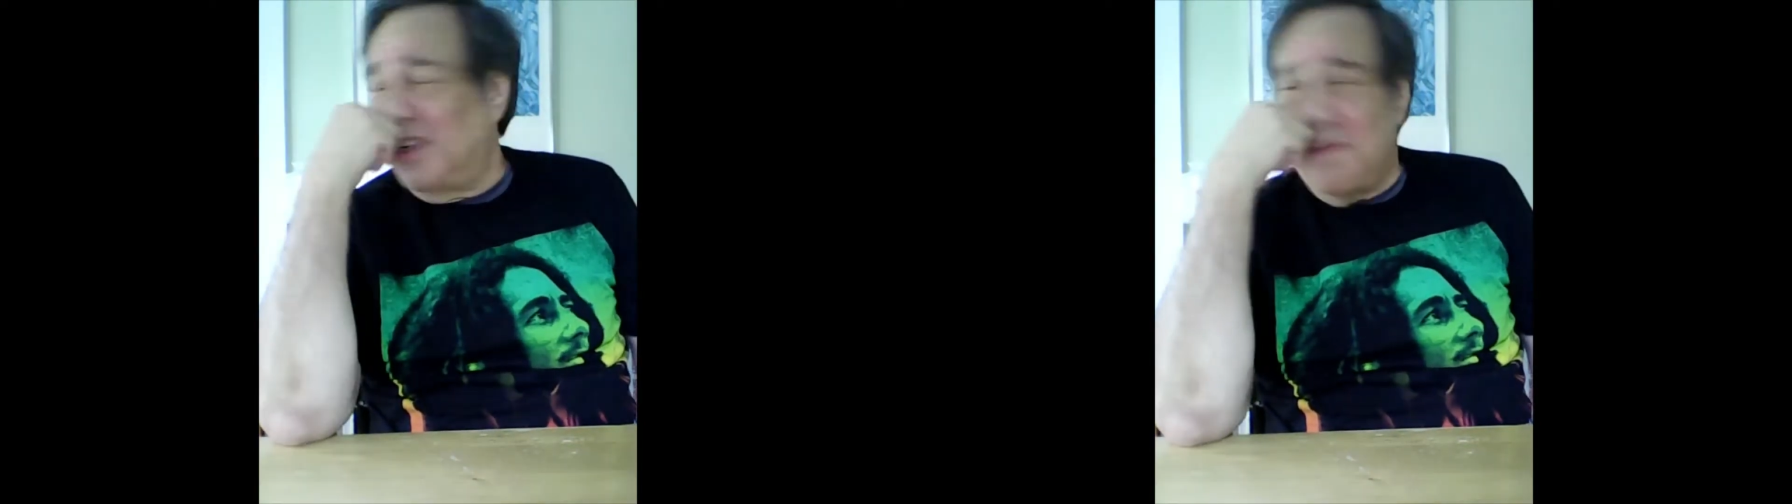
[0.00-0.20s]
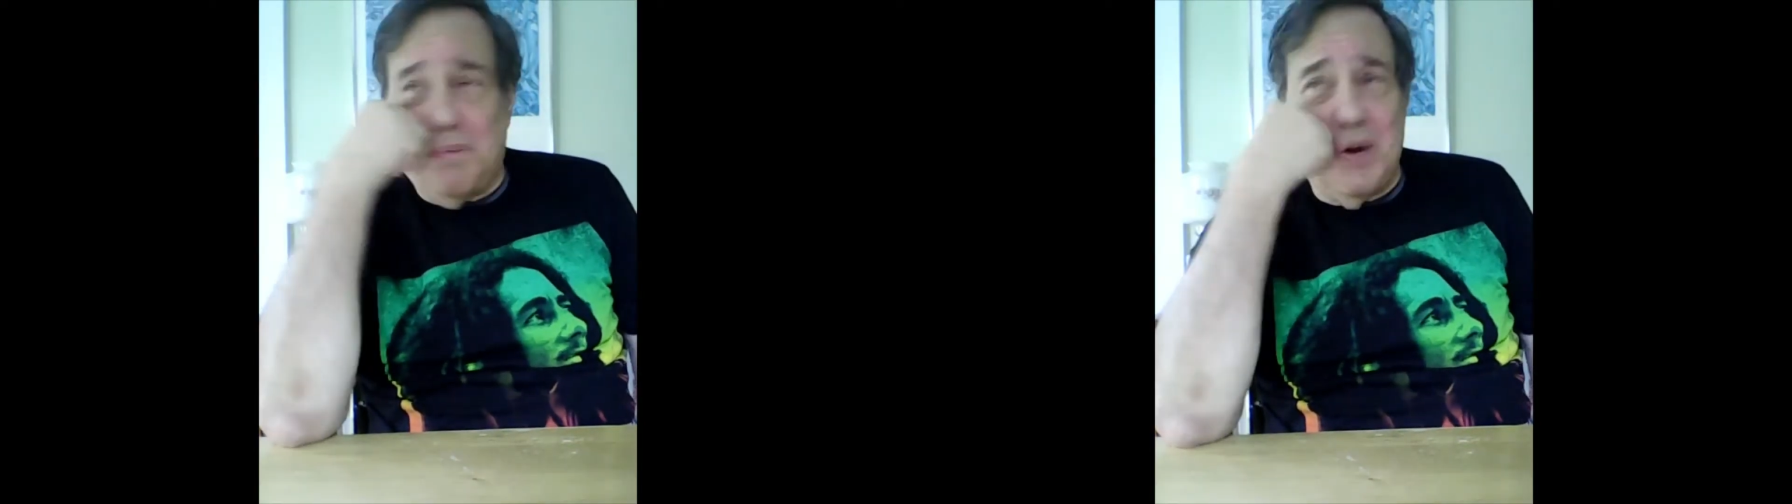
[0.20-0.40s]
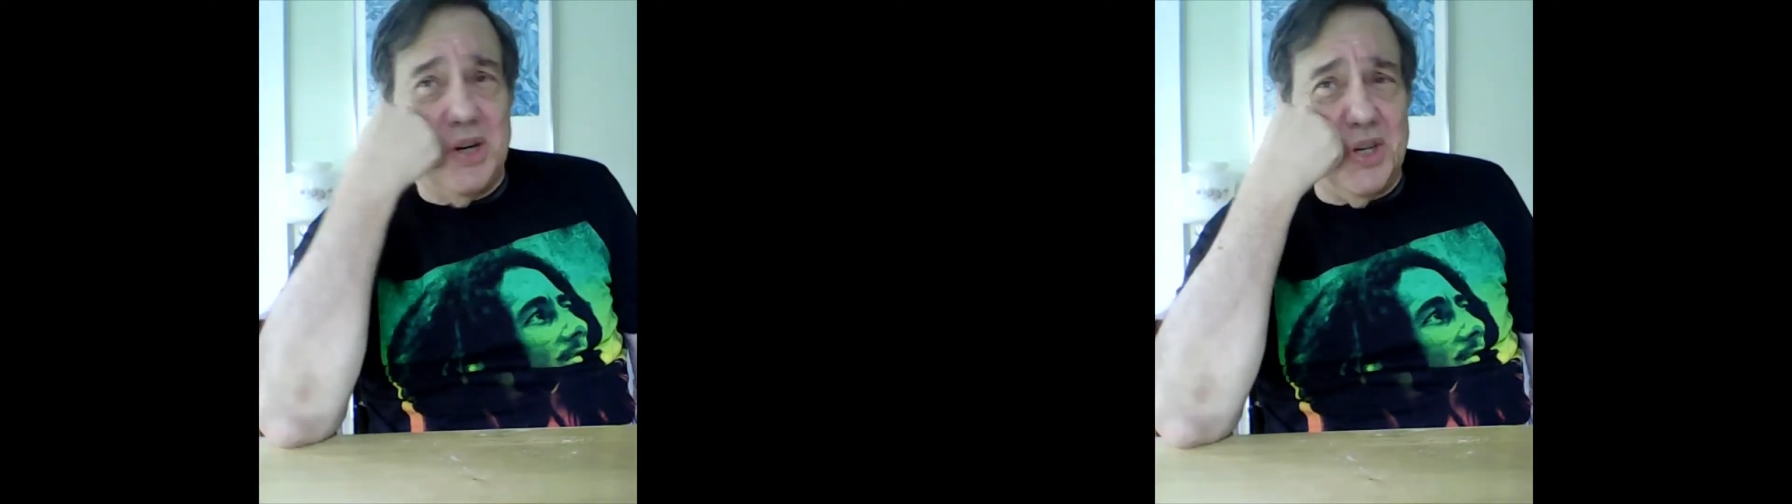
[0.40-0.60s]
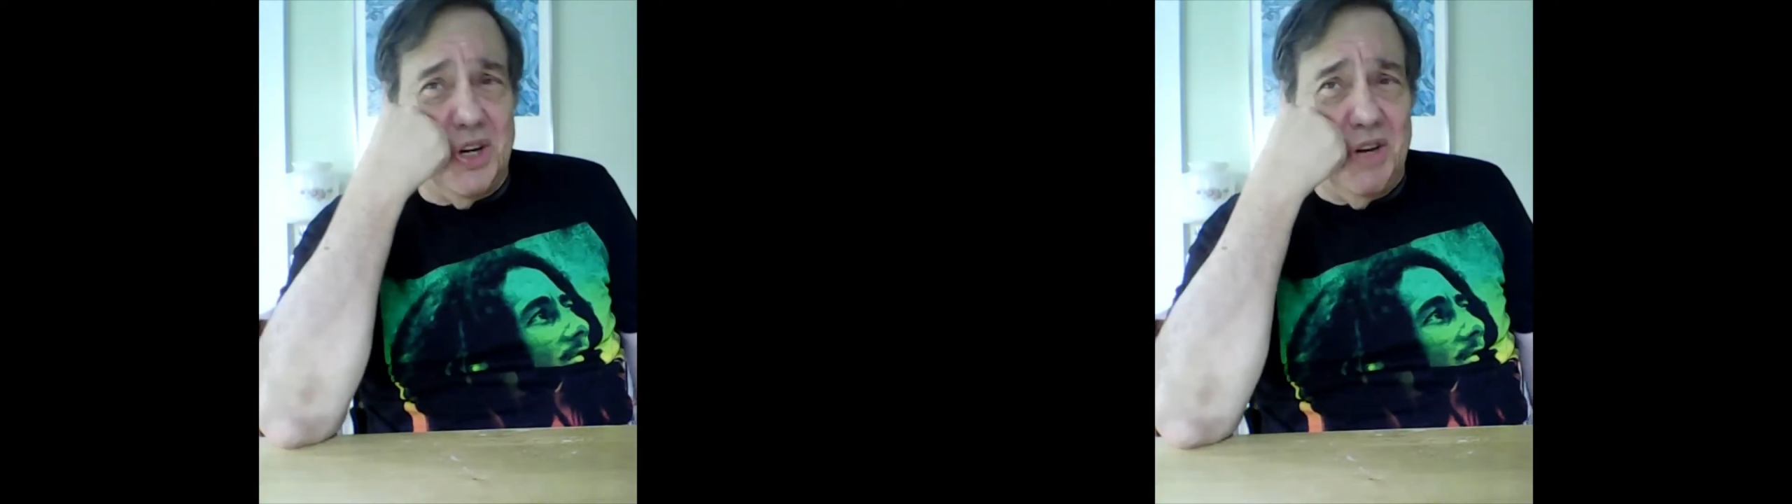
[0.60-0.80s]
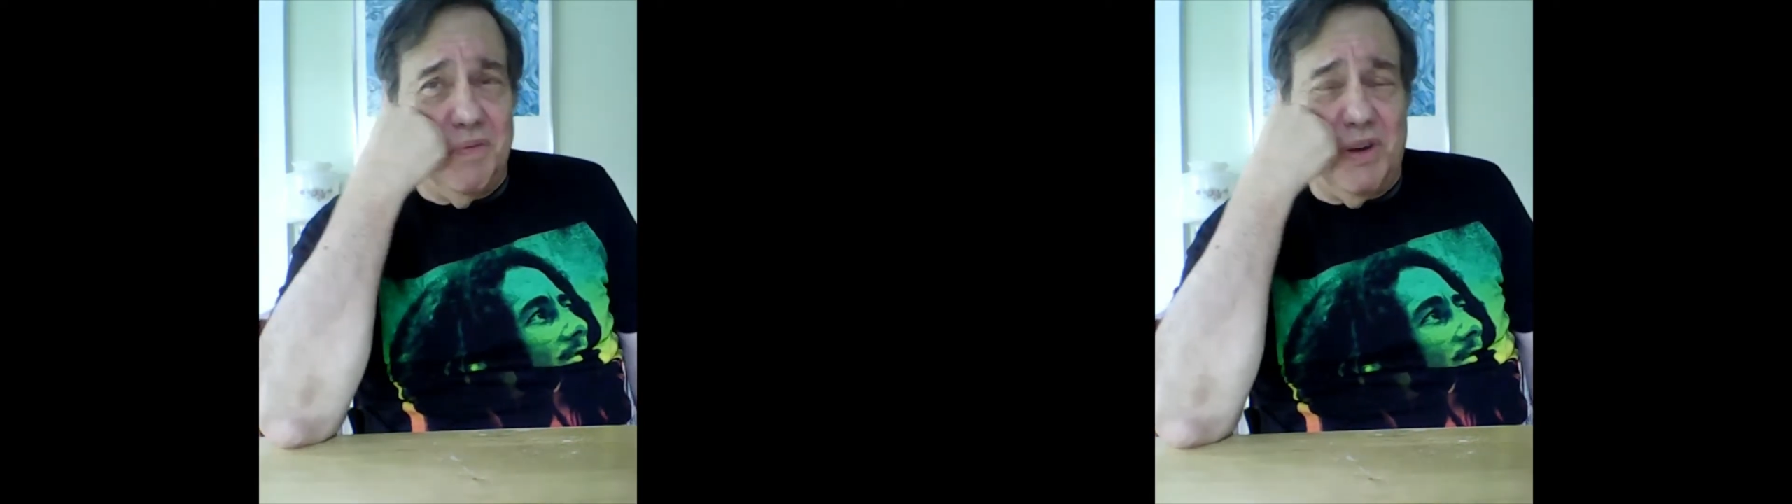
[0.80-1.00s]
to the
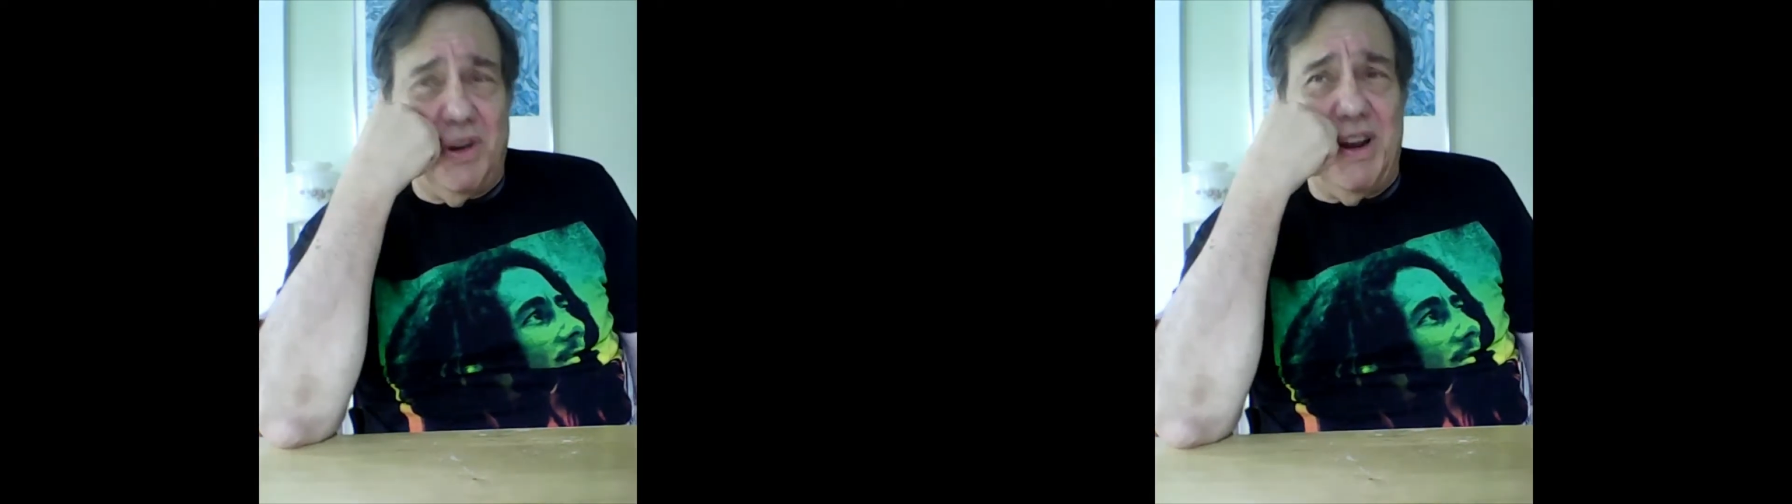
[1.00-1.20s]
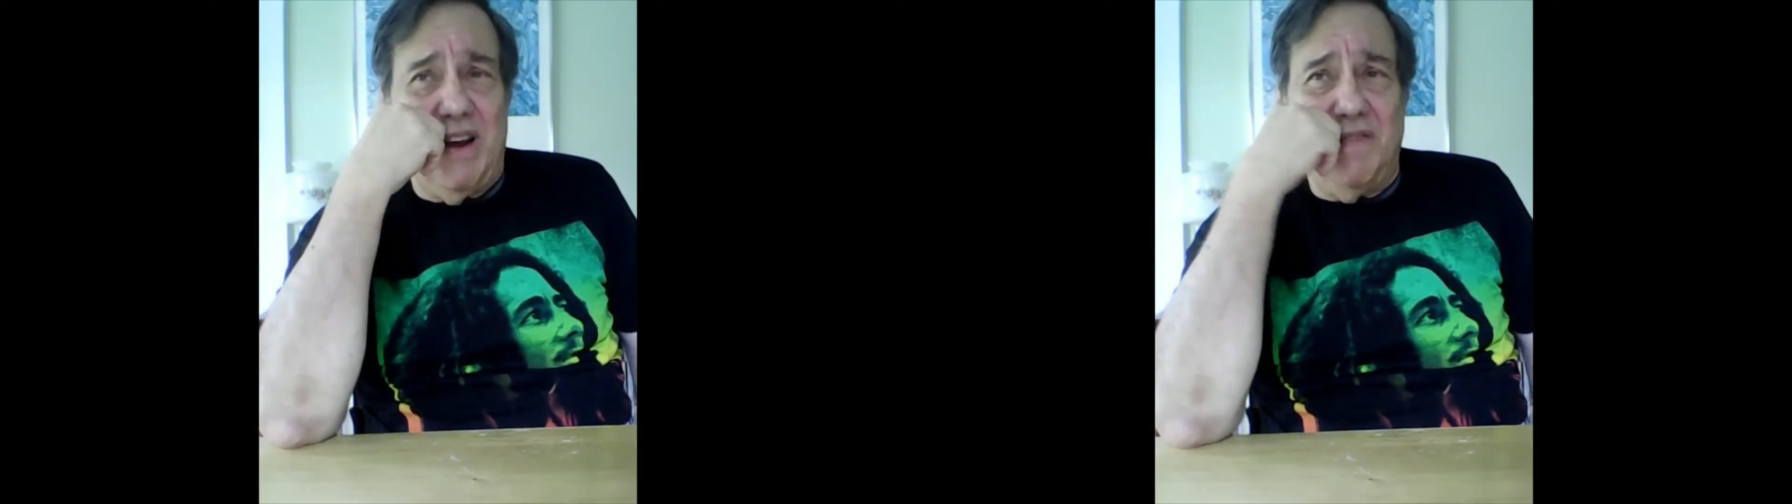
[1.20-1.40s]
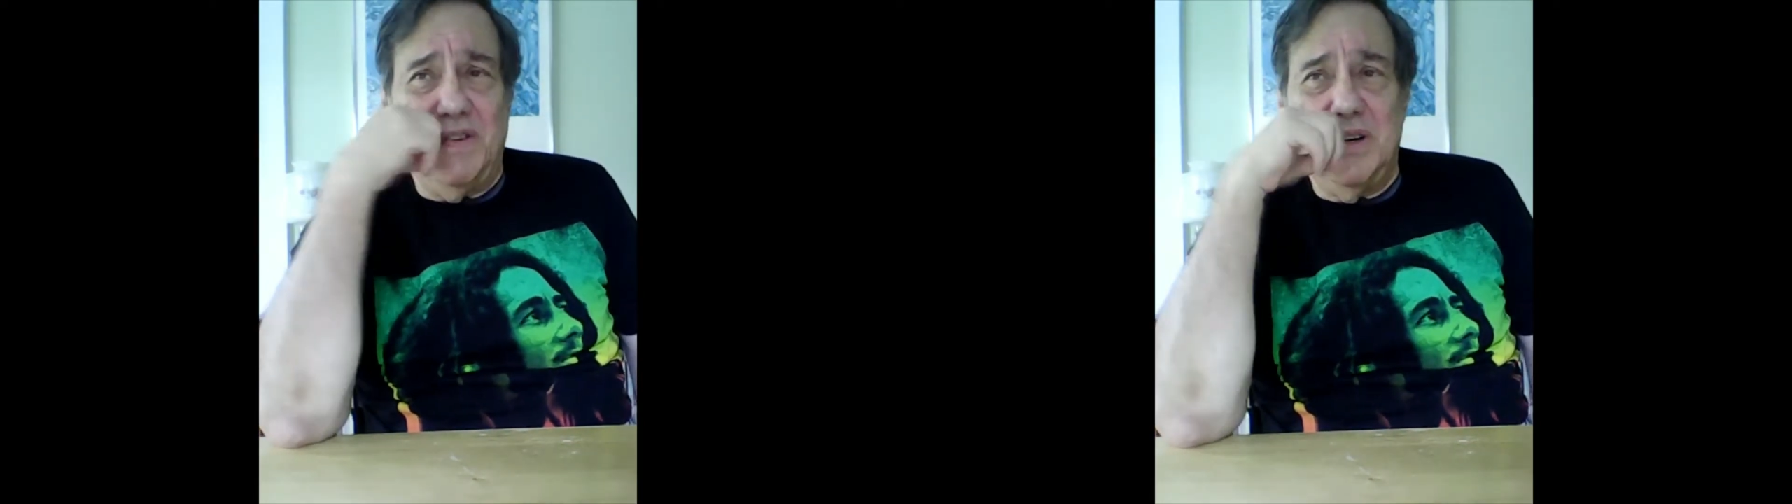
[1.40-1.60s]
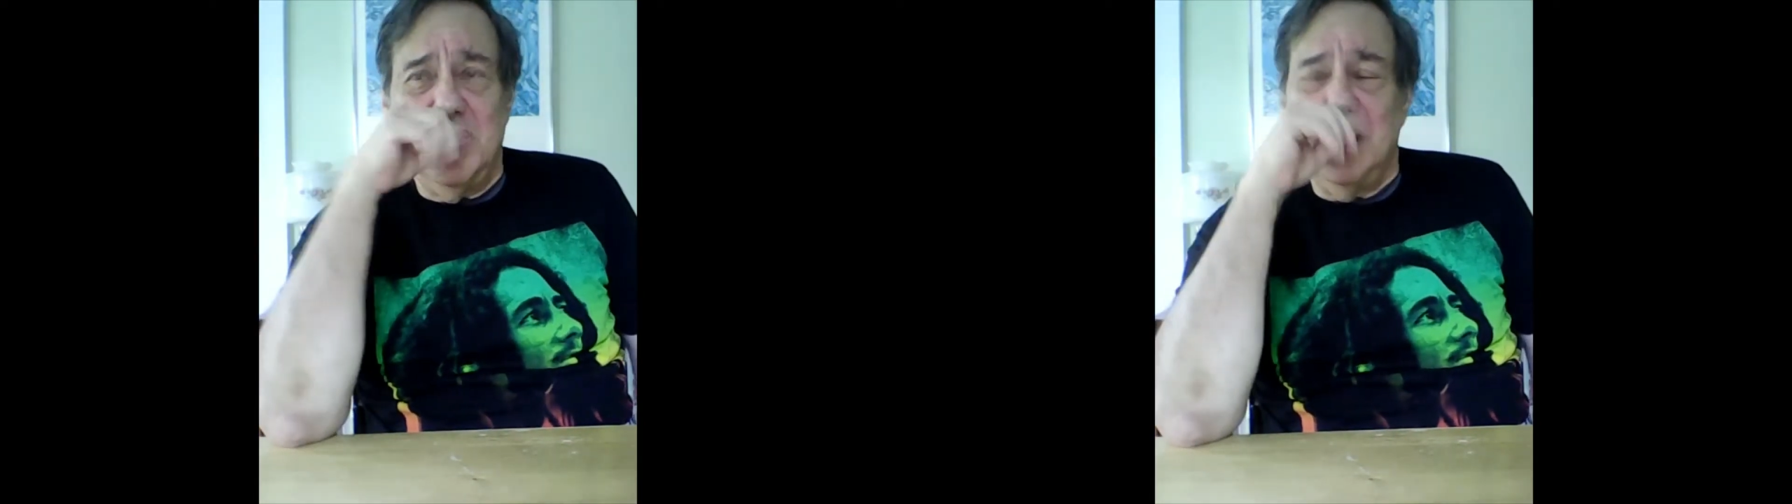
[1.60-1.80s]
president of the left.